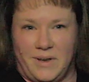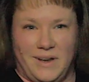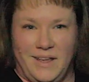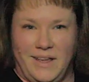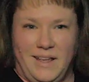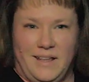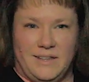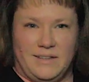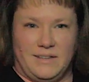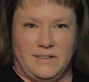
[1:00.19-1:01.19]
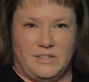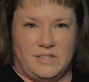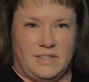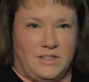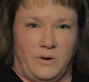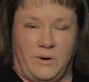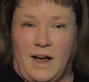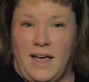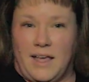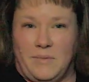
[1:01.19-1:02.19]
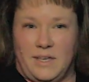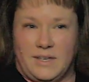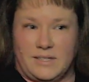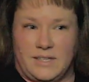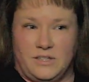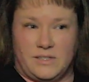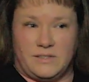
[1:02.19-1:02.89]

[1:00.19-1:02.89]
and just sit there and cry, because I